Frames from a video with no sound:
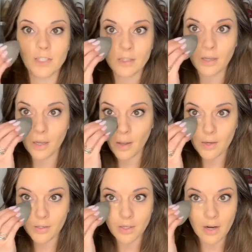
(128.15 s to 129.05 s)
and you get
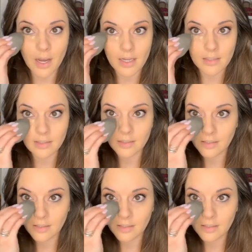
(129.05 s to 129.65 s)
under your eyes.